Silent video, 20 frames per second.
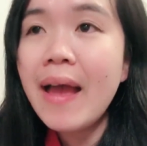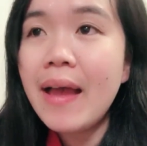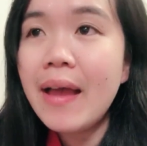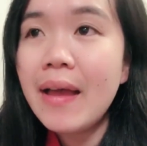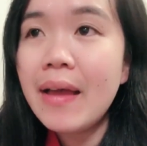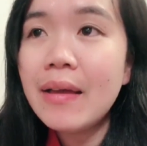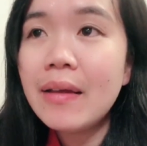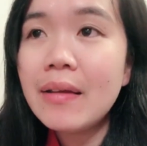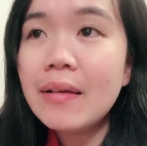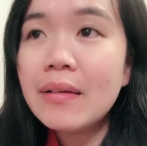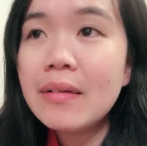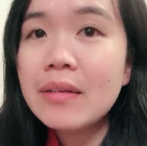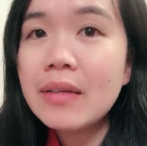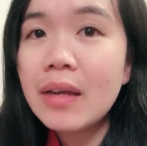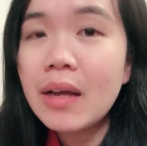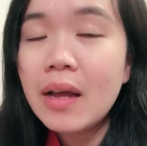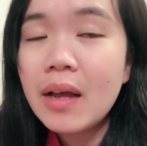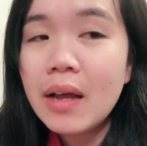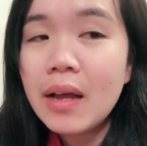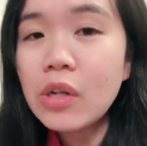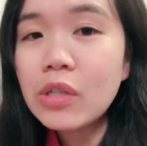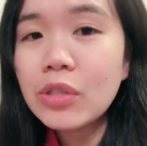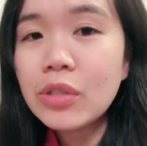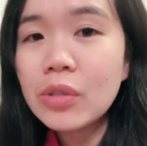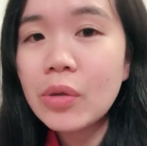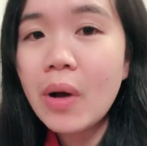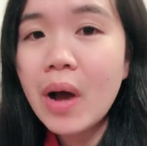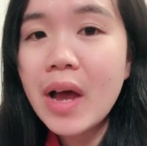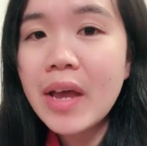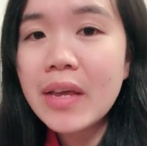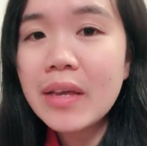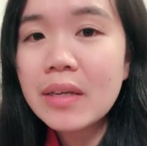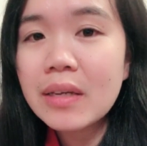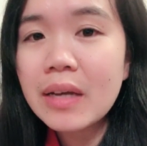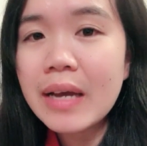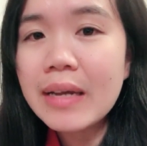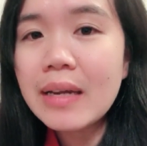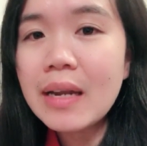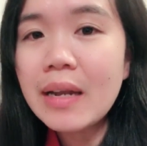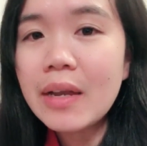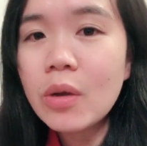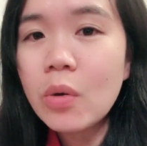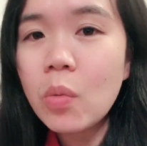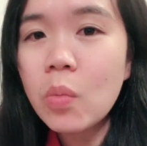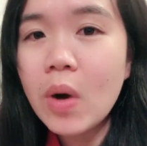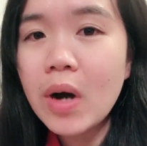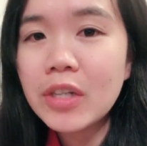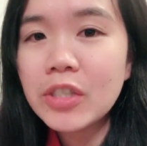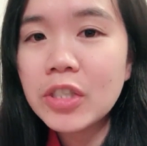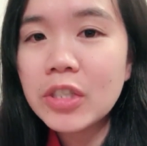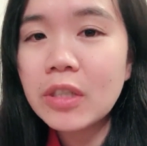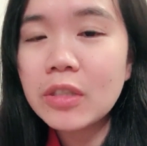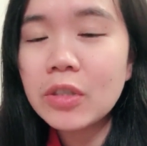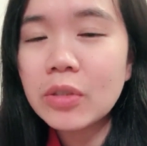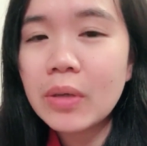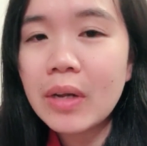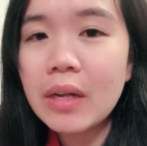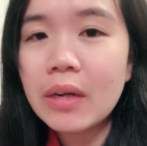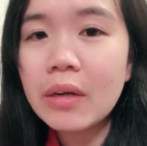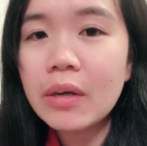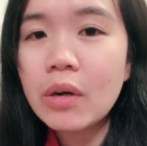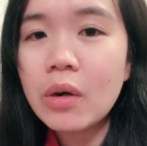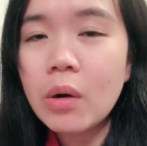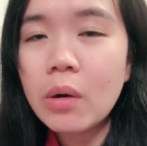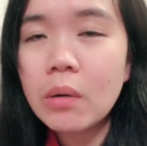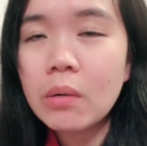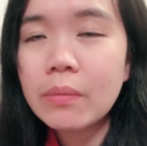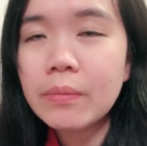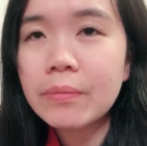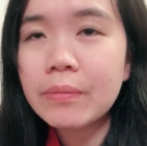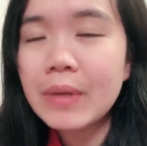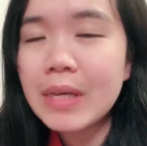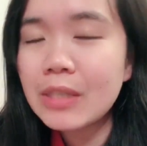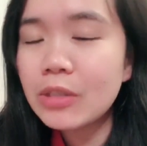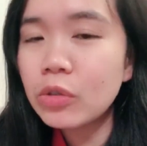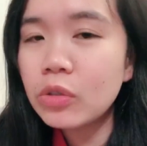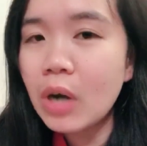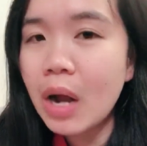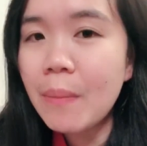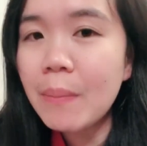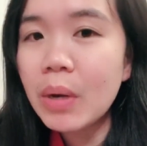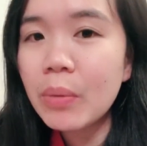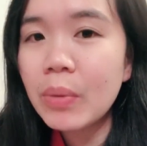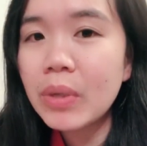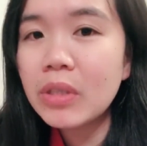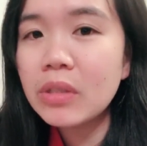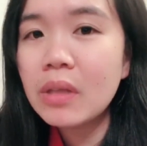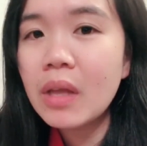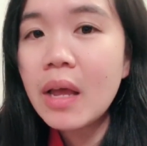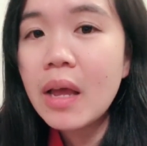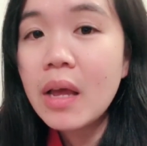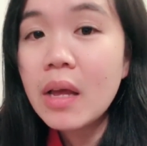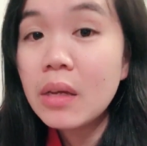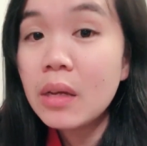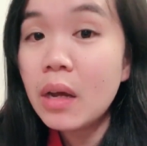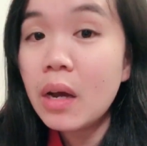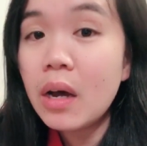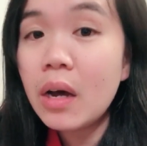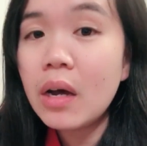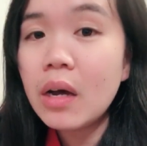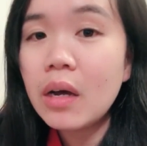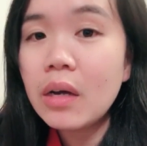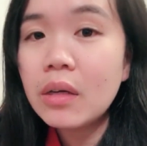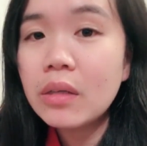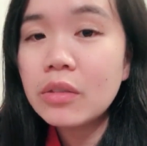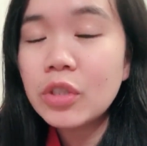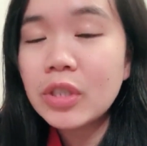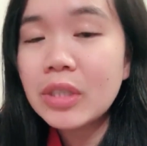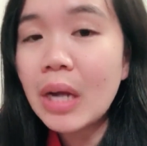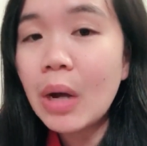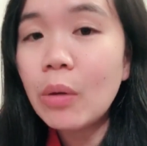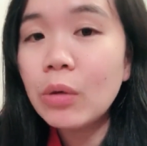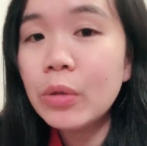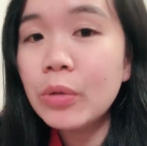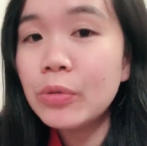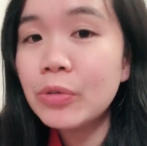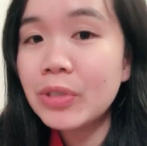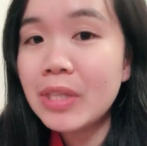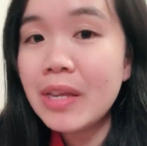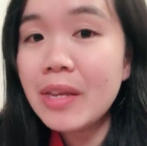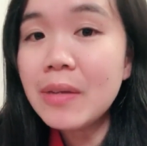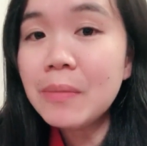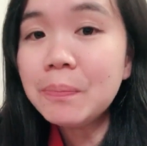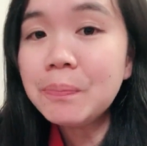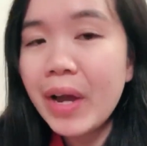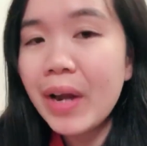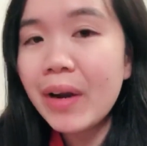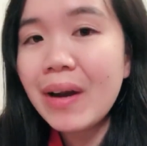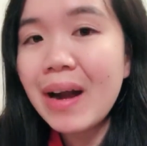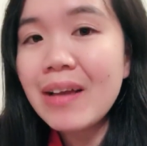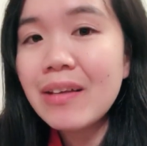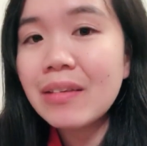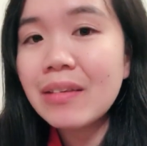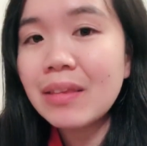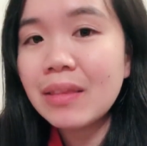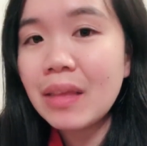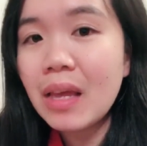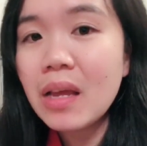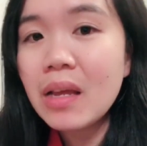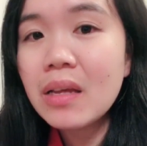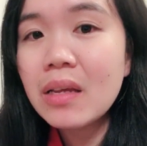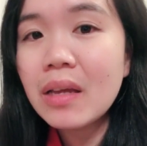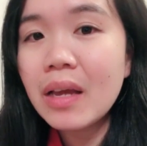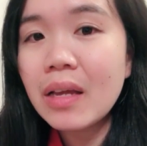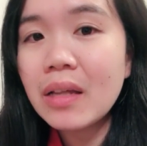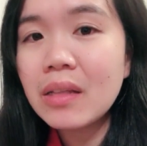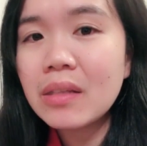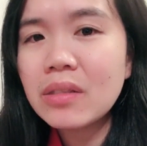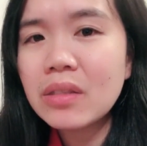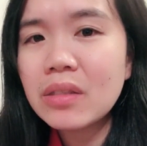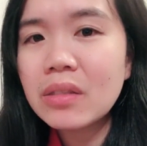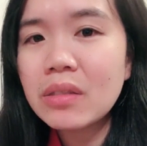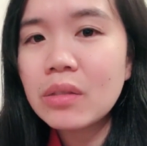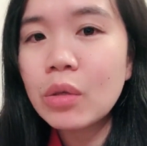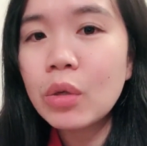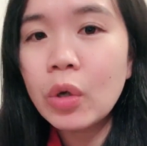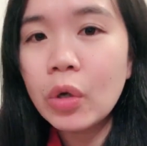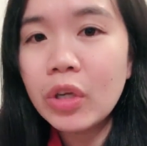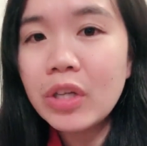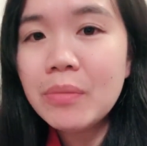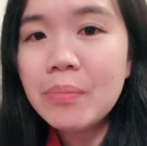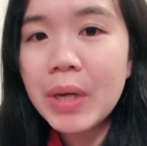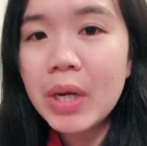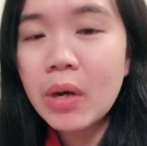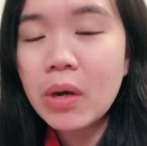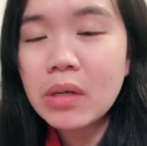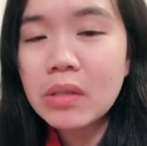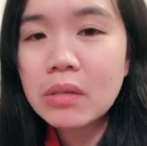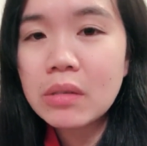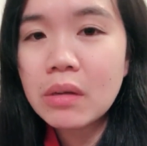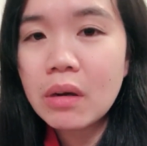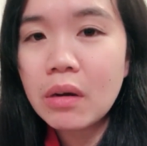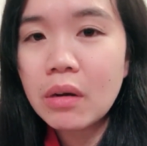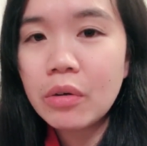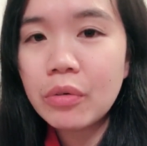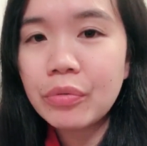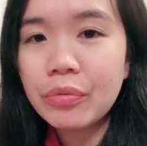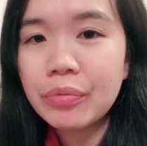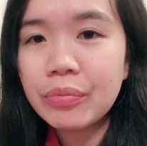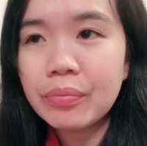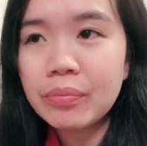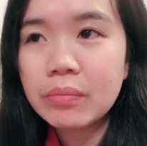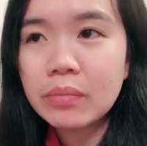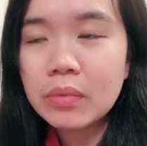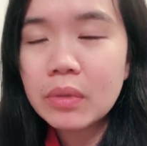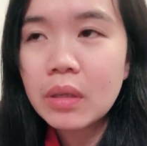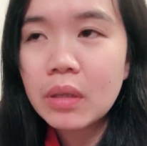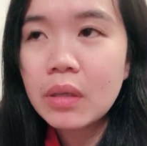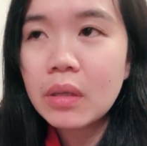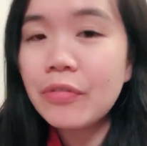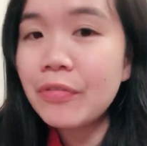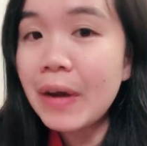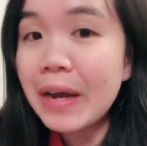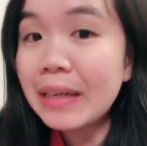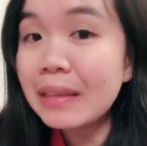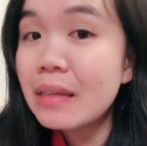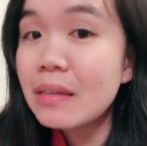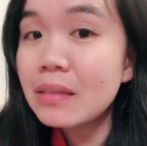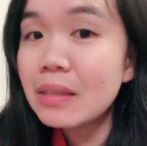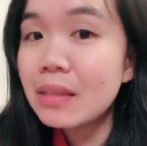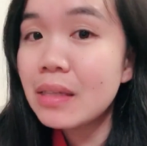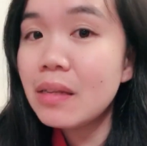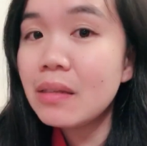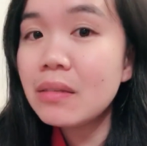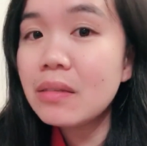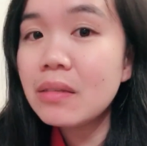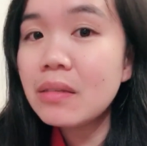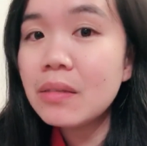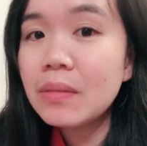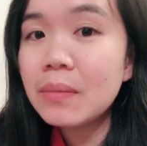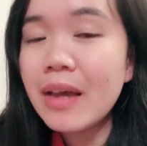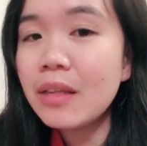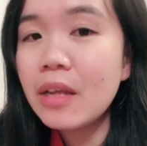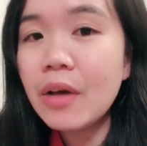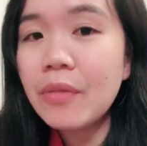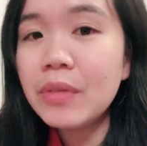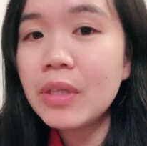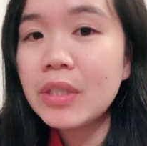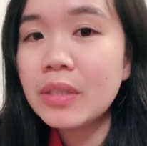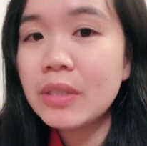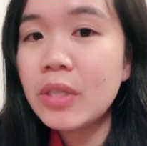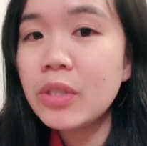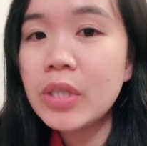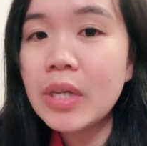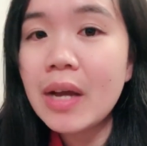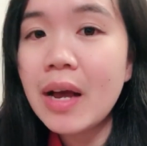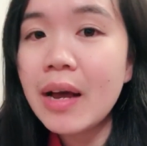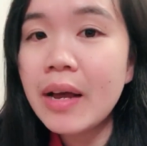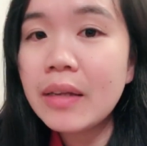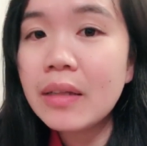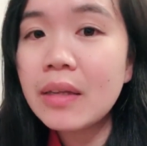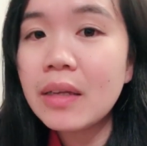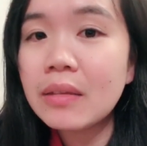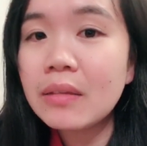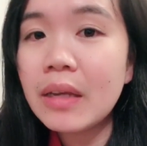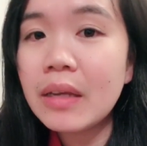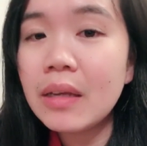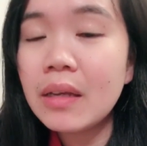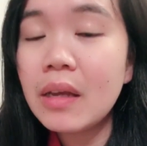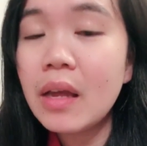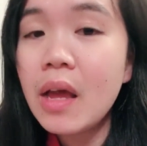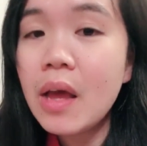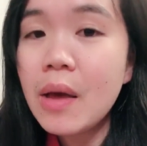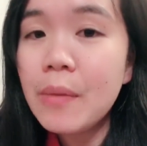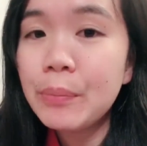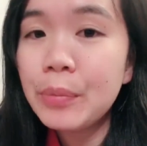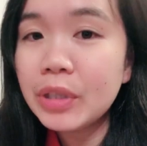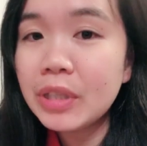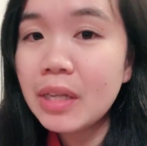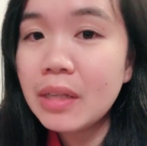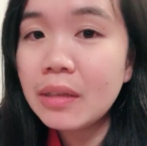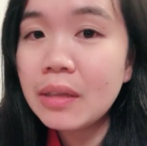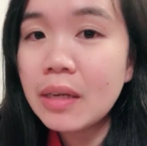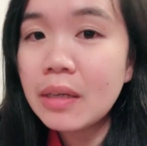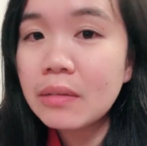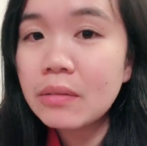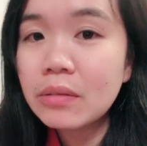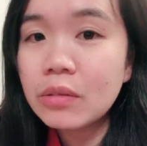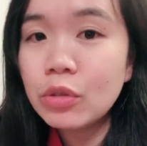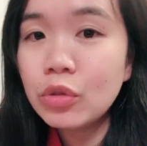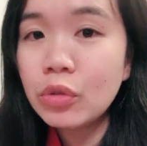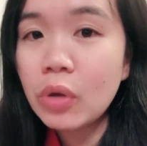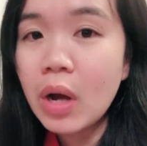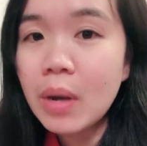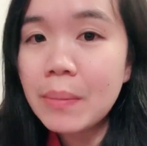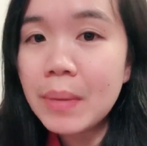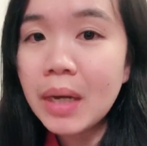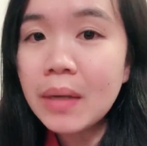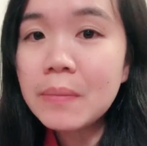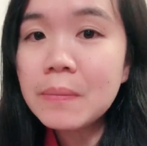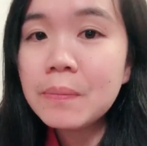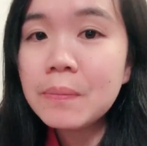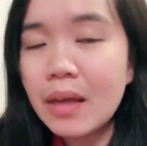And also, I kind of like watched the trailer of his drama with uh, Zhao Lusi, where I think it's good because of fighting scenes. Love the CGI that they put in that drama.